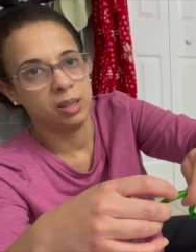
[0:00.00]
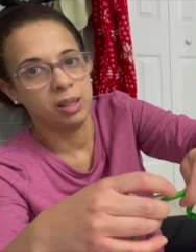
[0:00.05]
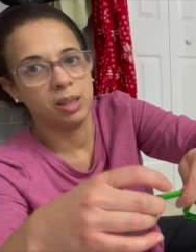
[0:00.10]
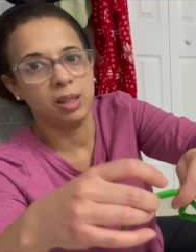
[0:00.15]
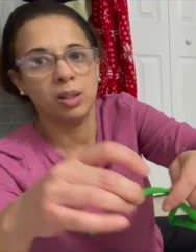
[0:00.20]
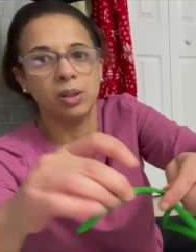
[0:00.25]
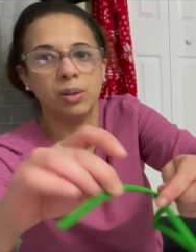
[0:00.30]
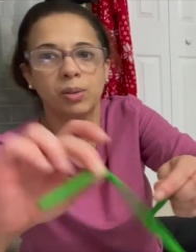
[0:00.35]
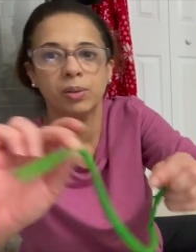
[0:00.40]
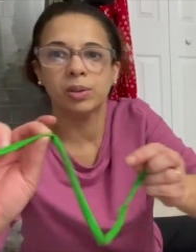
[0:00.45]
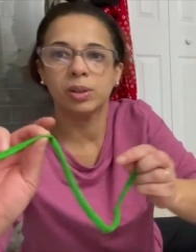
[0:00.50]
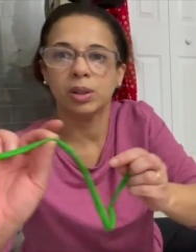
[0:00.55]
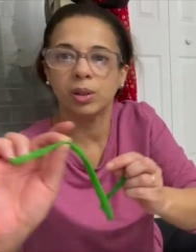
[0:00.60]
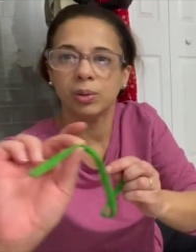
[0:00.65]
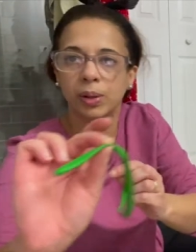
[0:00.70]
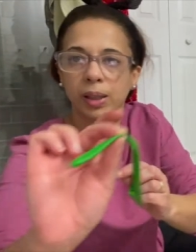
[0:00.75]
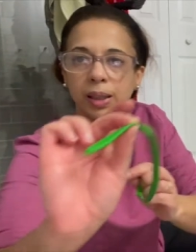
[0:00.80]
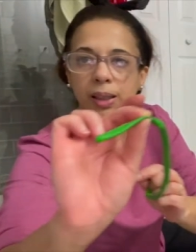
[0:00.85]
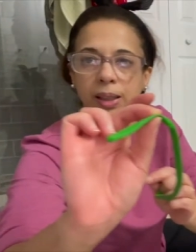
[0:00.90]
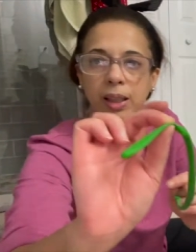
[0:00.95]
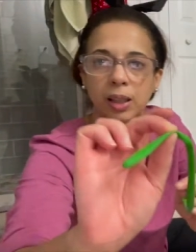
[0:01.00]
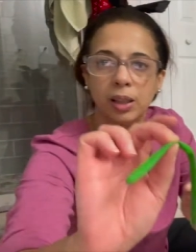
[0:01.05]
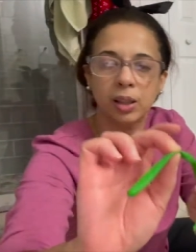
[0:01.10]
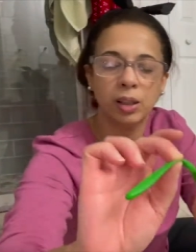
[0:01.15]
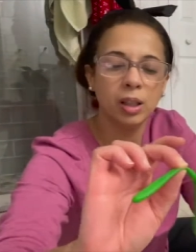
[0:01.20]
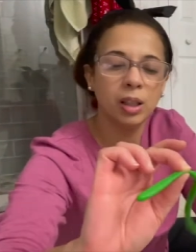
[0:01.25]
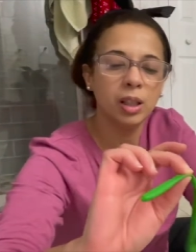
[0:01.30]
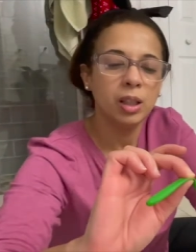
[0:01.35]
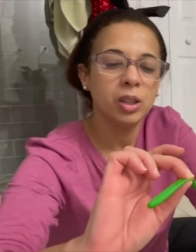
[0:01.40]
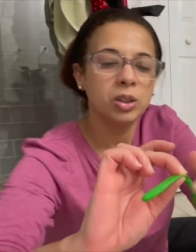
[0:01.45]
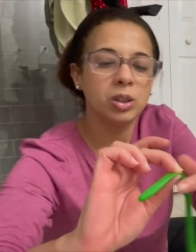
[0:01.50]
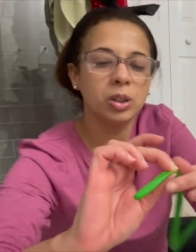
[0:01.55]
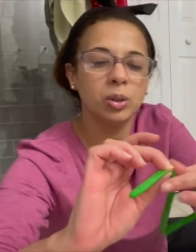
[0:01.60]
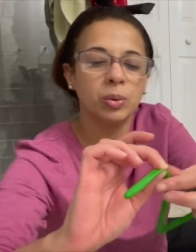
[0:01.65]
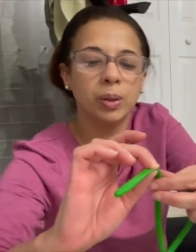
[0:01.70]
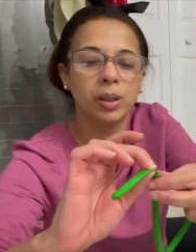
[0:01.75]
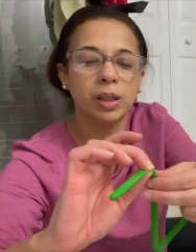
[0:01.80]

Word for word: Oh, so right there. So what